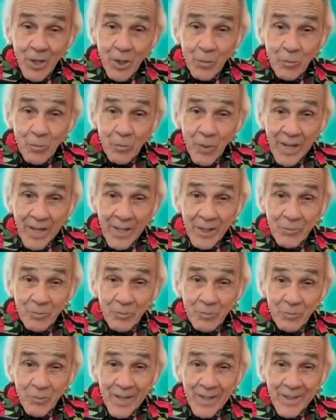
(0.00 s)
my
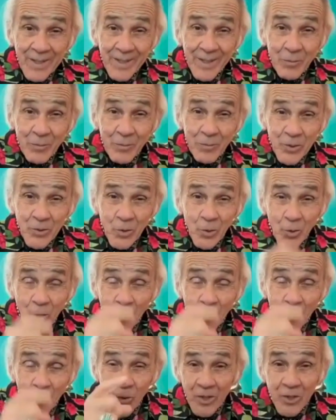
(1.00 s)
my umbilical
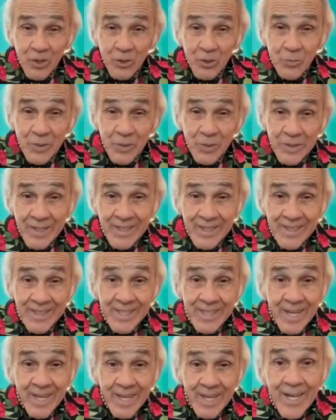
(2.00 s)
cord and looks me dead in
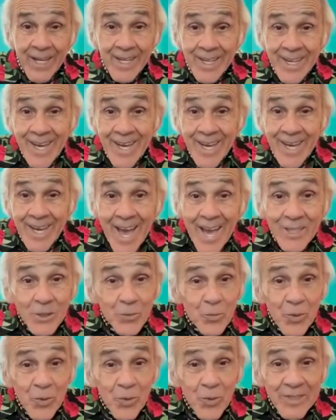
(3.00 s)
the eye and
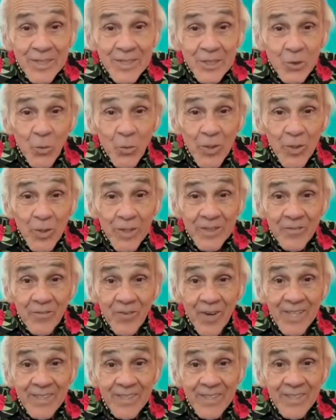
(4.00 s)
spreads its wings and
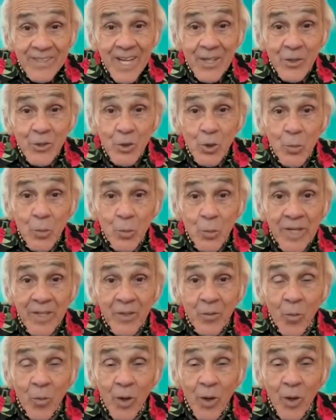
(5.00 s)
flies down to me.
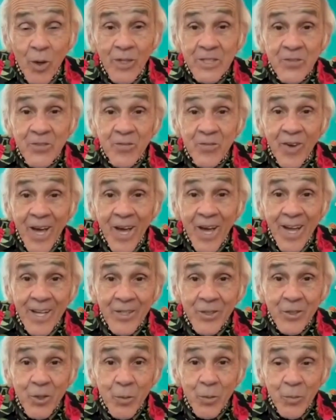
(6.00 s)
And while he's
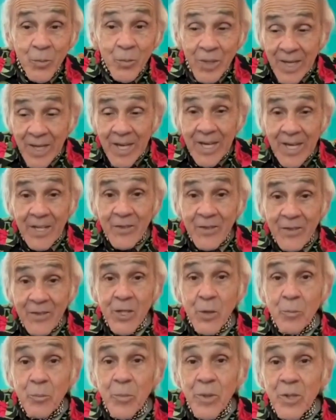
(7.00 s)
flying to me, the
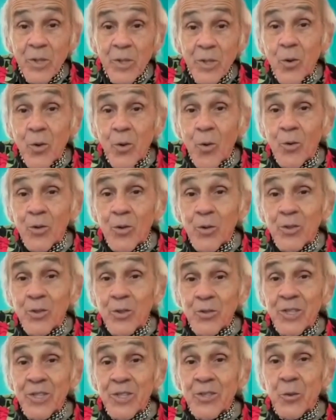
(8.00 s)
umbilical cord
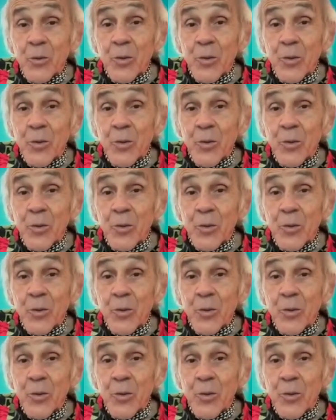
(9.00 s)
turns into